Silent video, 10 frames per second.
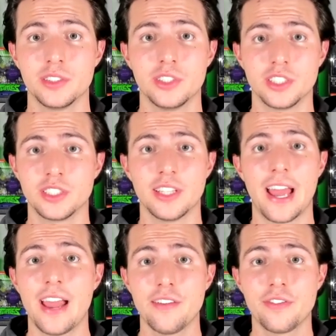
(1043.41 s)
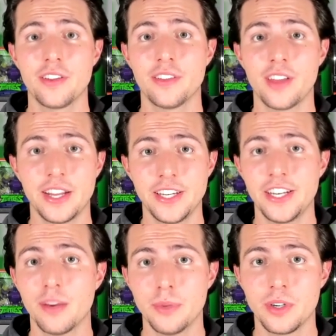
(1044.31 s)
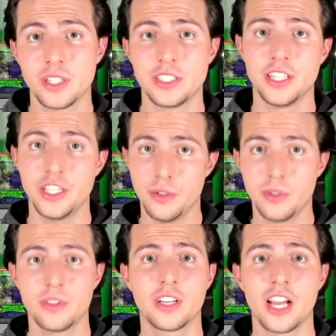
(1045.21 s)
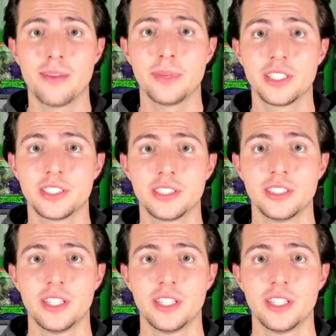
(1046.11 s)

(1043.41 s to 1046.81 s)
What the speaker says: Just have IDW continue the comics